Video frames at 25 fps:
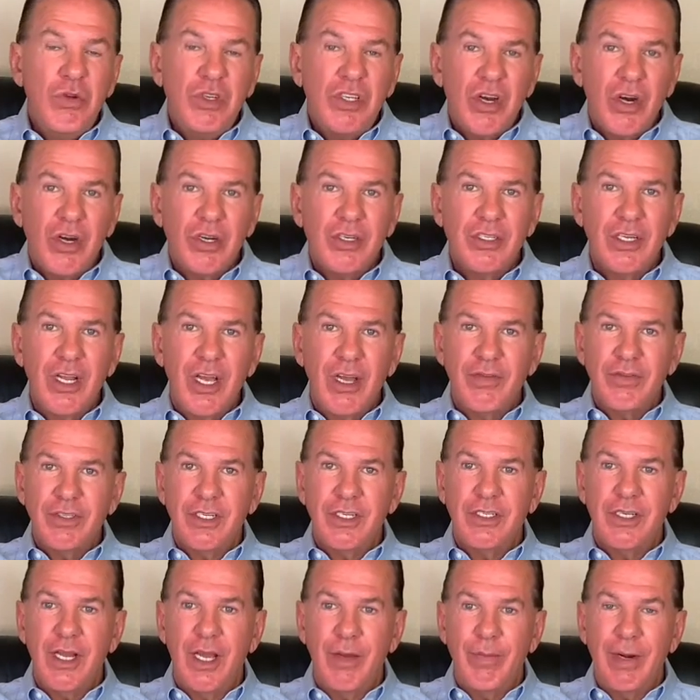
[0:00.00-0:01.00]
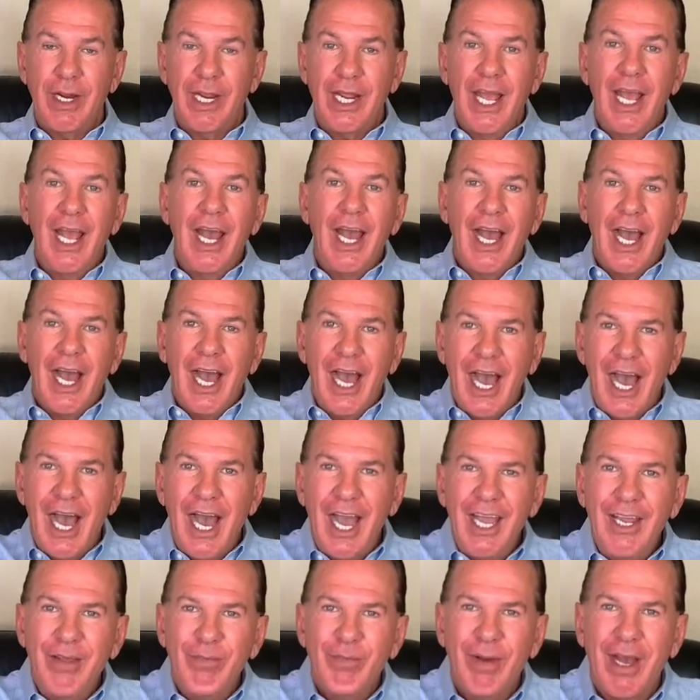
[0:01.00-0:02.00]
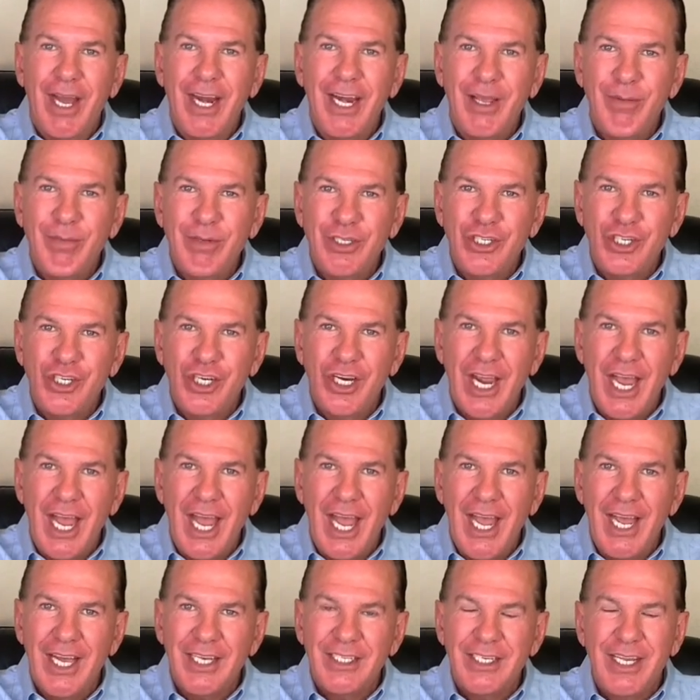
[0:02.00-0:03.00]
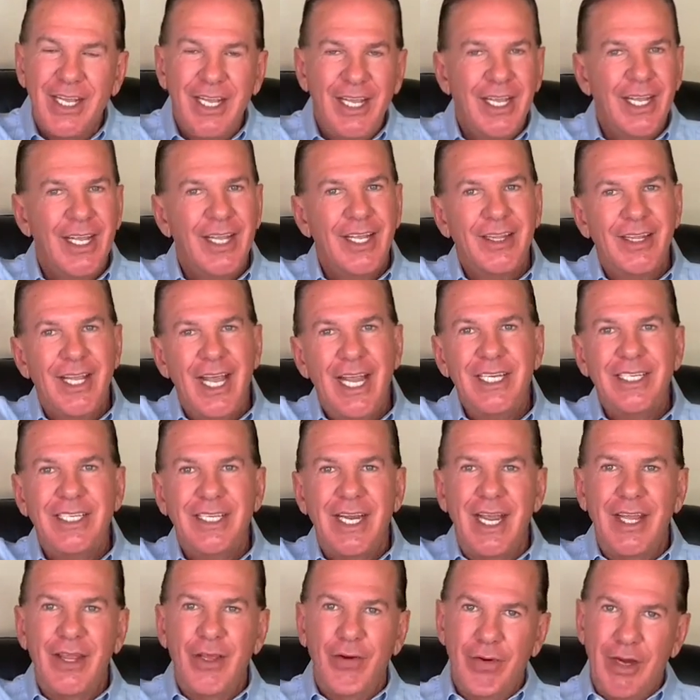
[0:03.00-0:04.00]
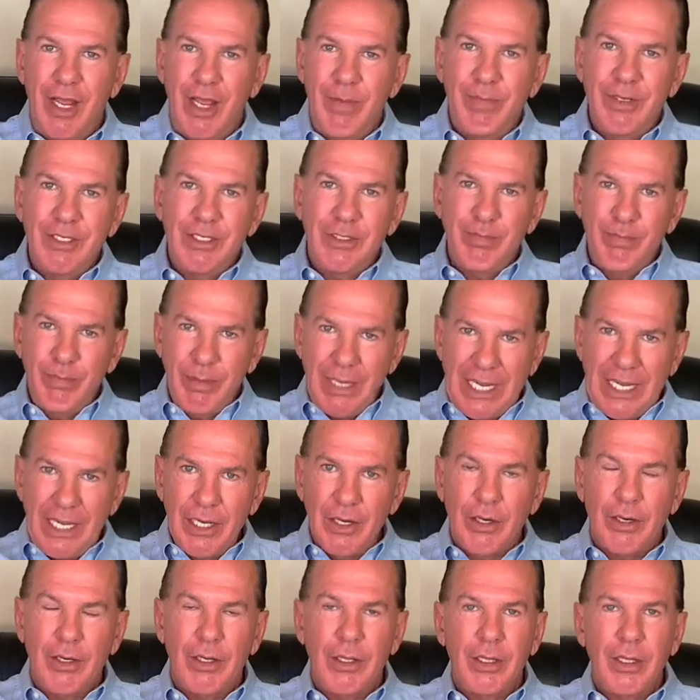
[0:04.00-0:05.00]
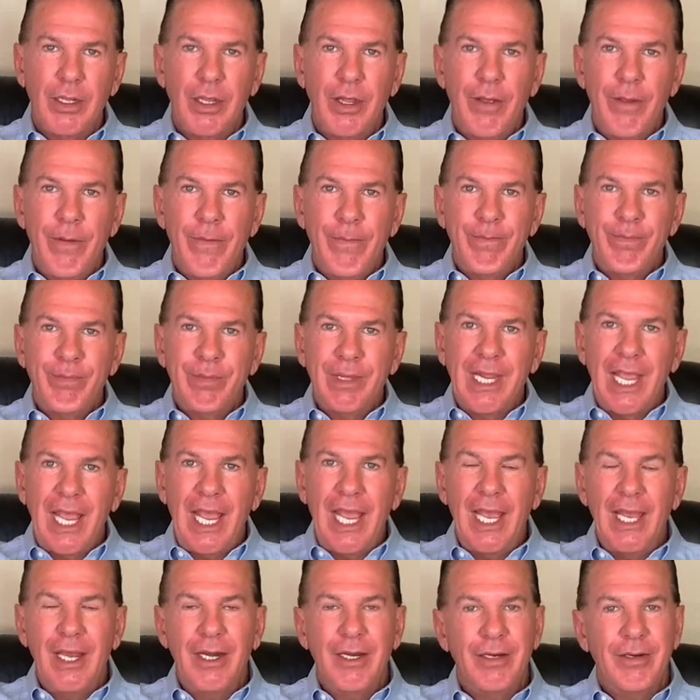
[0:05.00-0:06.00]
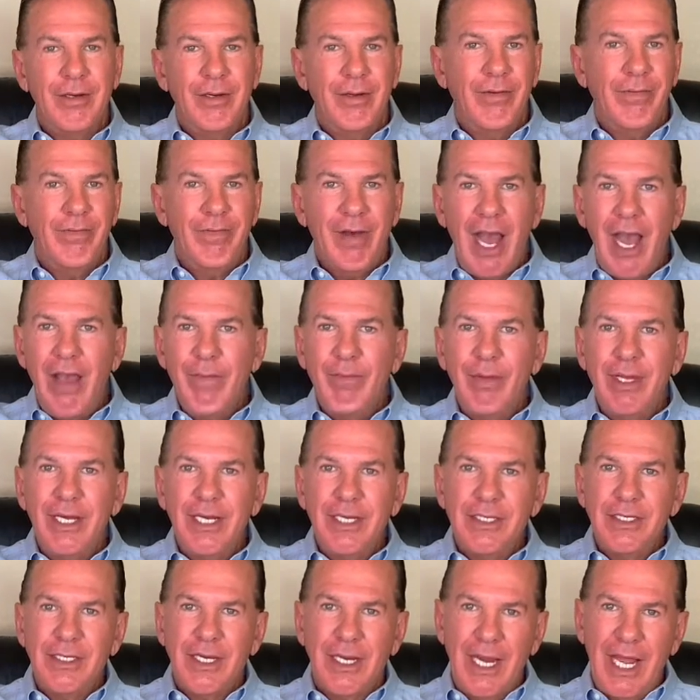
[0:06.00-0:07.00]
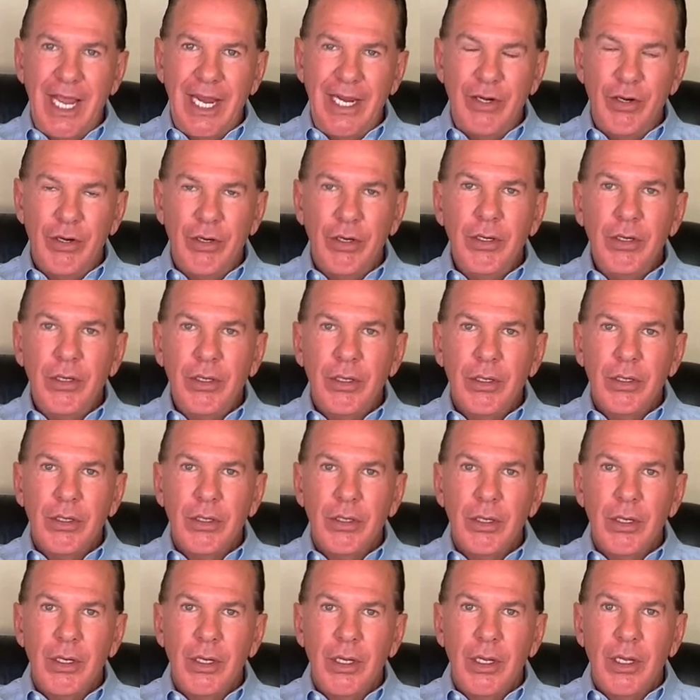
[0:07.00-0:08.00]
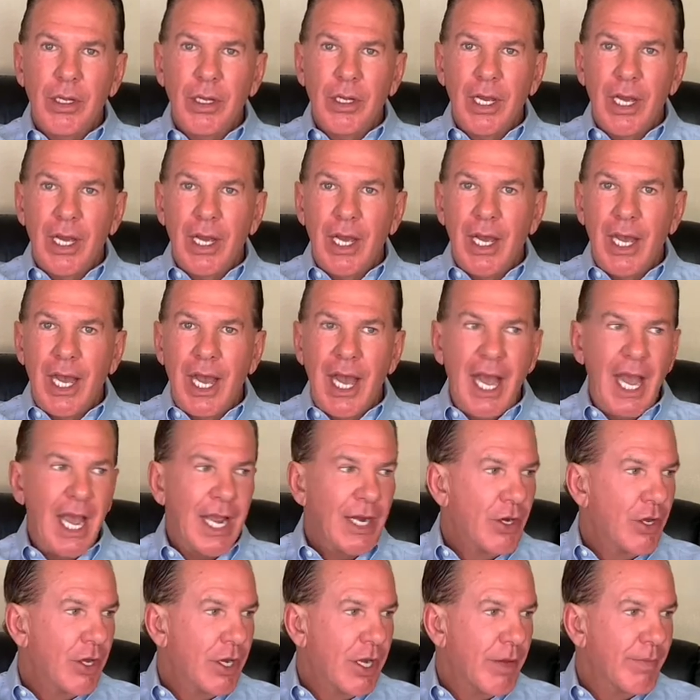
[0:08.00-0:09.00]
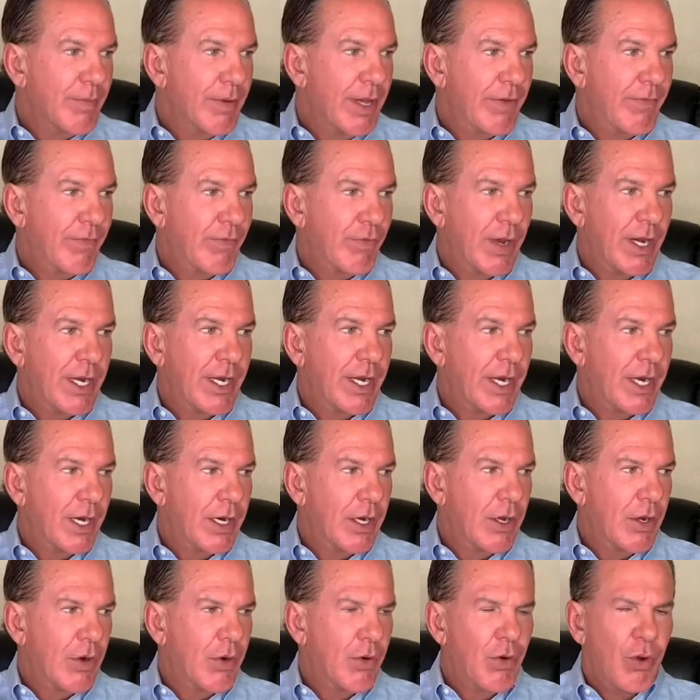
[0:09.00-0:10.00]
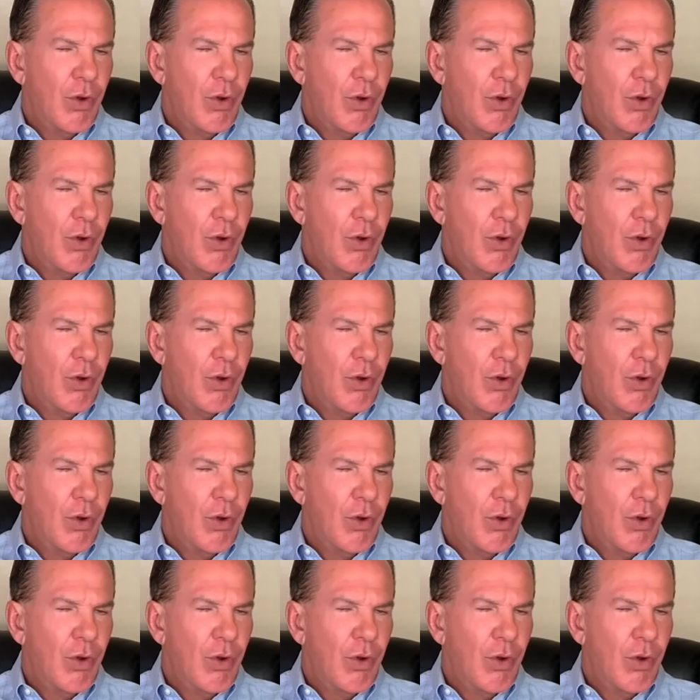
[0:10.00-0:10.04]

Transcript: ourselves to somebody? Hi, my name is Chaz. They say their name is Bill. And 5 minutes later, I look at my friend and I go,